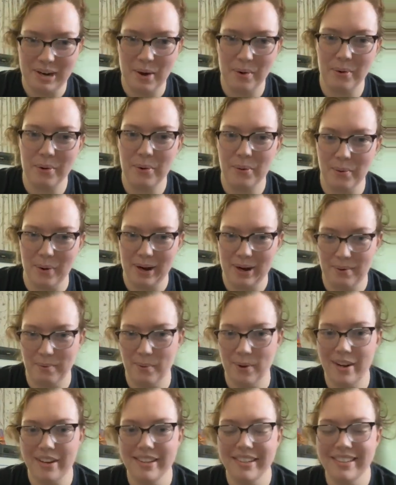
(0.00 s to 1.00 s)
would know who I
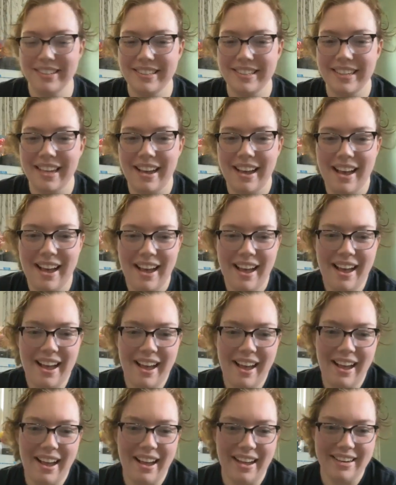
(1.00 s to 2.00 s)
was,
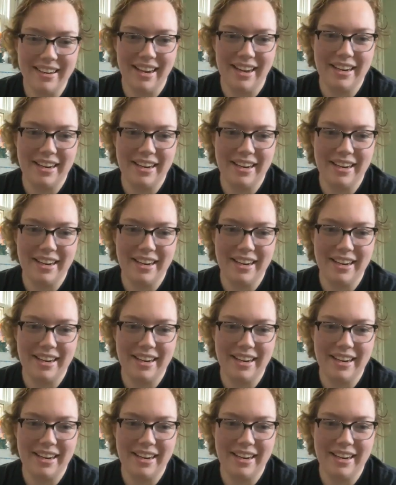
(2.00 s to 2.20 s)
and